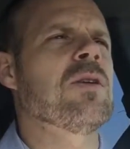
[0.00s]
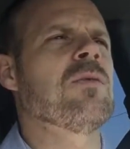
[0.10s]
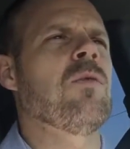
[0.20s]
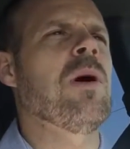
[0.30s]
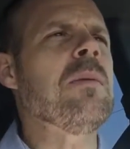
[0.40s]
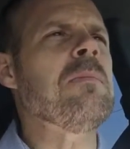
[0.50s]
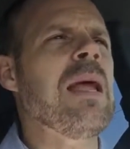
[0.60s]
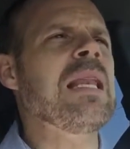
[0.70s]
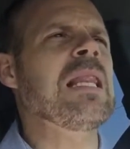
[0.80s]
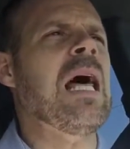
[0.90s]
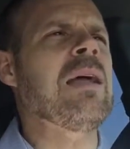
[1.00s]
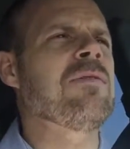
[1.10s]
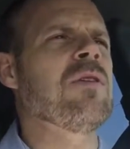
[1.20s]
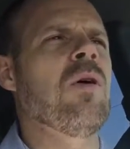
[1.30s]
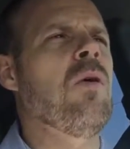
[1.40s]
one main life
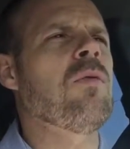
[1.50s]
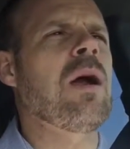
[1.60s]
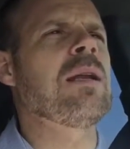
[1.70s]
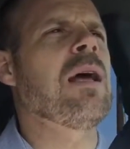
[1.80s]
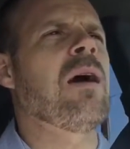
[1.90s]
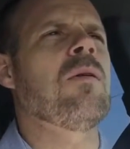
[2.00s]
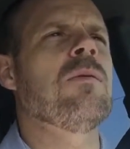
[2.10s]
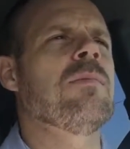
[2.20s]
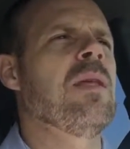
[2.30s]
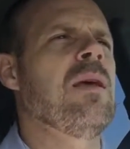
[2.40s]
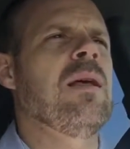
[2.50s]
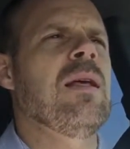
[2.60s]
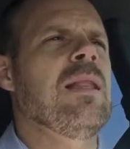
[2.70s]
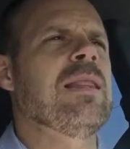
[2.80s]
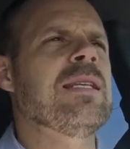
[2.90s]
goal right now,
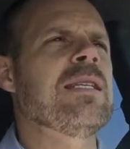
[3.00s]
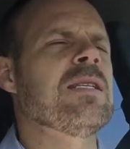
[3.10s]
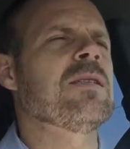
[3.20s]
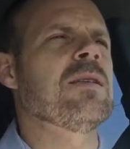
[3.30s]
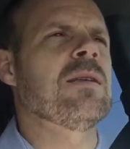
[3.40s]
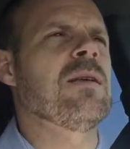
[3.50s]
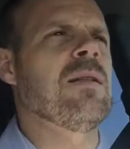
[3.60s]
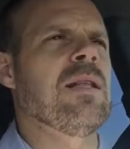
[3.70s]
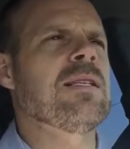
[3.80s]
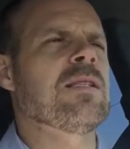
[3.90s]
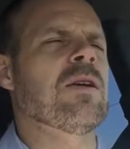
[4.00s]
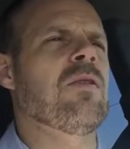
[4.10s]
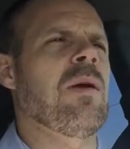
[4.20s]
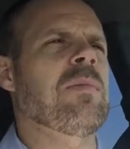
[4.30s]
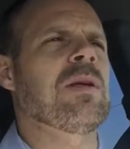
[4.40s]
this is a
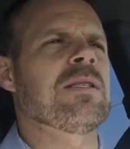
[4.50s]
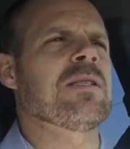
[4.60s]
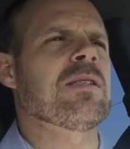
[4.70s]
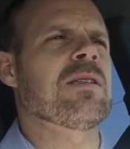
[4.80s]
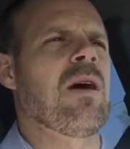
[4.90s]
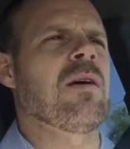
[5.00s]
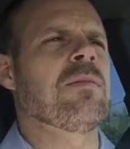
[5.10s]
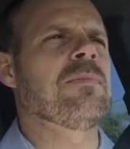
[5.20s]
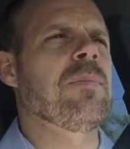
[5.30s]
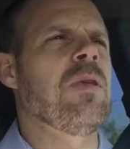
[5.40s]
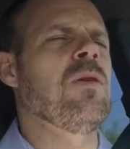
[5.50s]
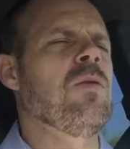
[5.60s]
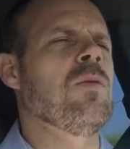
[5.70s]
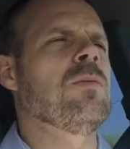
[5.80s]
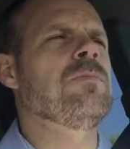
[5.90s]
great place to start.
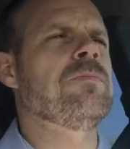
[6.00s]
You